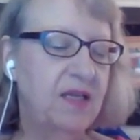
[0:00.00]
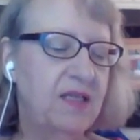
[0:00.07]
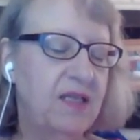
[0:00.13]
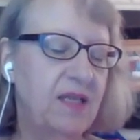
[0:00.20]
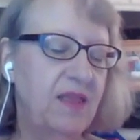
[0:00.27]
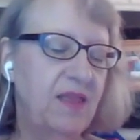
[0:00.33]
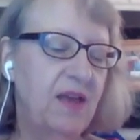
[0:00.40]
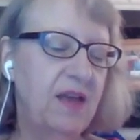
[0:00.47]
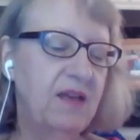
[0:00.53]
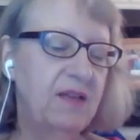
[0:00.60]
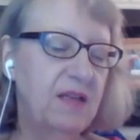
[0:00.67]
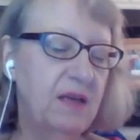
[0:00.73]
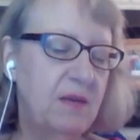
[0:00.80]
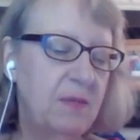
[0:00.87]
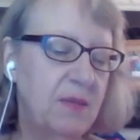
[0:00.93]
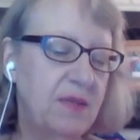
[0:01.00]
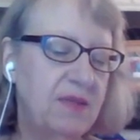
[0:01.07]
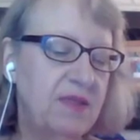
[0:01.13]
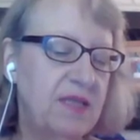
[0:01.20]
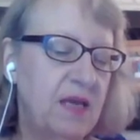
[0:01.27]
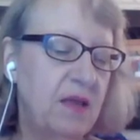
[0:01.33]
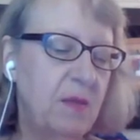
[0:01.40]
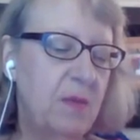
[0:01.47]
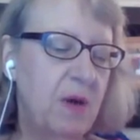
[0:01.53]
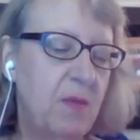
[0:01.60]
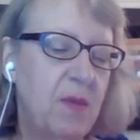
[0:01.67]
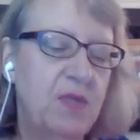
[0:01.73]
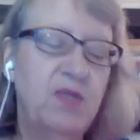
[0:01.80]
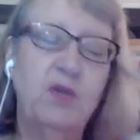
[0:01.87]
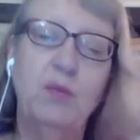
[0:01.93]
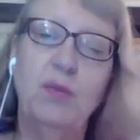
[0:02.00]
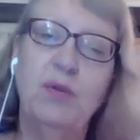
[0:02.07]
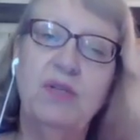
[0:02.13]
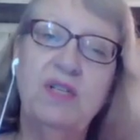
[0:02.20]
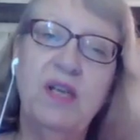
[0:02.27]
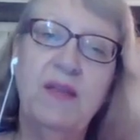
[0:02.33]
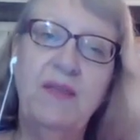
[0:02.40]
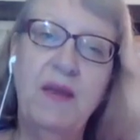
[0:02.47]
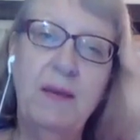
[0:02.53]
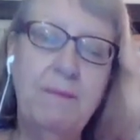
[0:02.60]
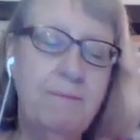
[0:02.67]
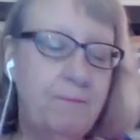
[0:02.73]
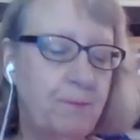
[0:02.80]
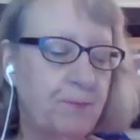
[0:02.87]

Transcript: to thank them and tell them how much you appreciate them.